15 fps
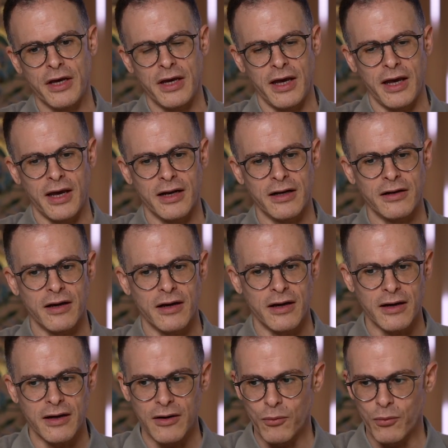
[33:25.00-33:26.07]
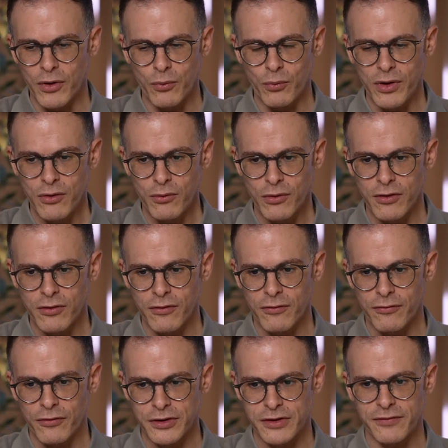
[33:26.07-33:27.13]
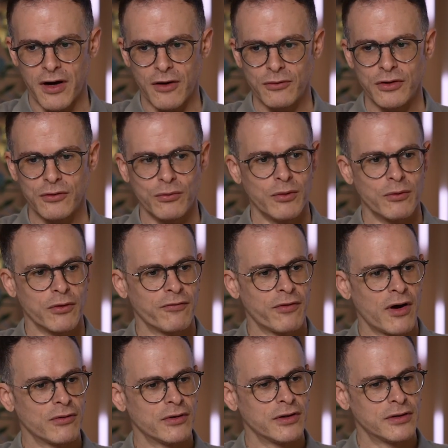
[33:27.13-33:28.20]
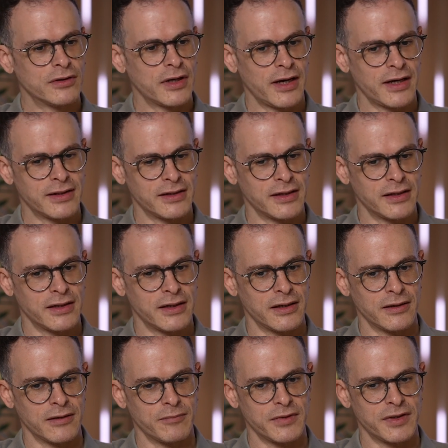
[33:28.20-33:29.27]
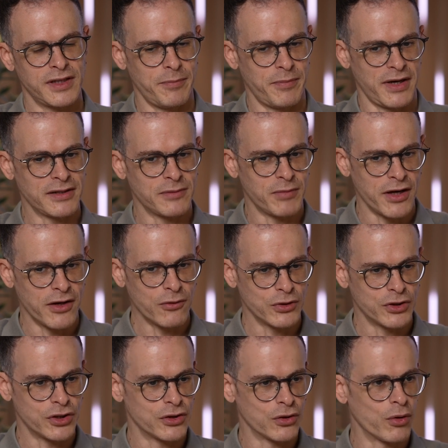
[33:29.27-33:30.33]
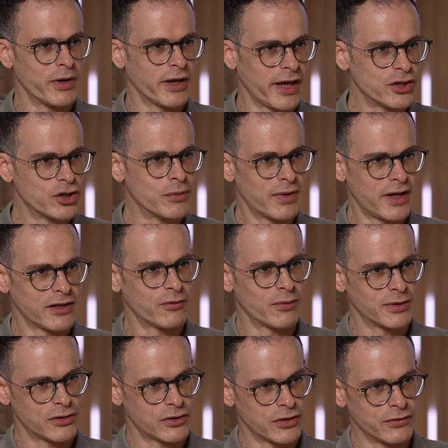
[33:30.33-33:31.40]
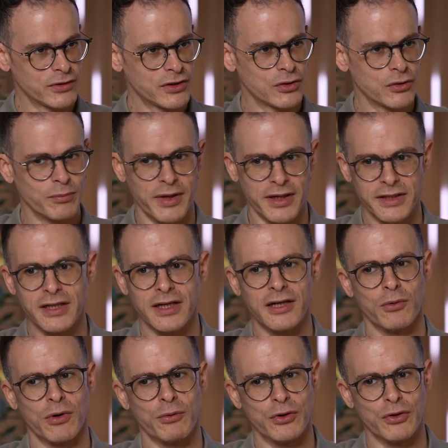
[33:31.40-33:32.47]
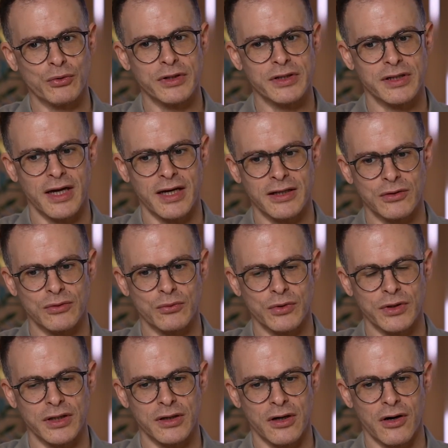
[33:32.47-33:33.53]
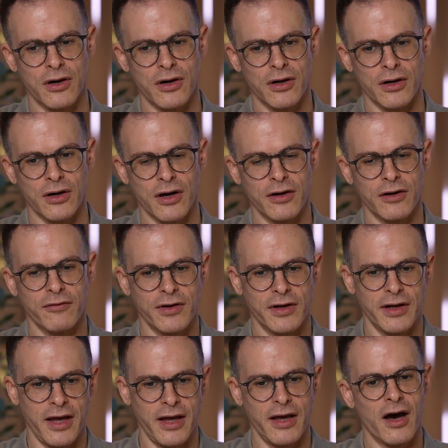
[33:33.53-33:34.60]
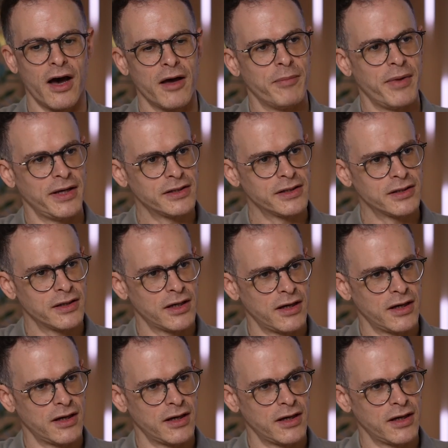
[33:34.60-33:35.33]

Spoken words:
And when we were first founded, we were founded as a CPaaS player, which is a communication platform as a service. So basically what we do is that we are kind of an AI-based